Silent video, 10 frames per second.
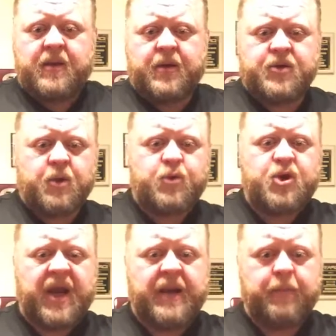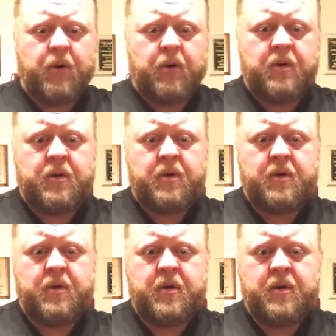there's no chamber
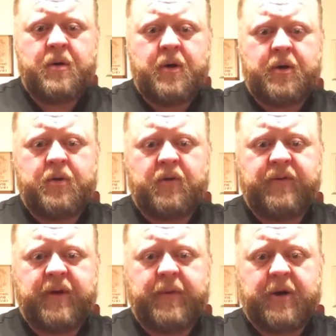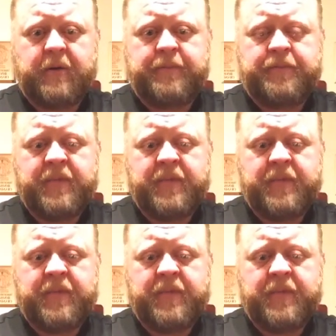on a CoolFire barrel.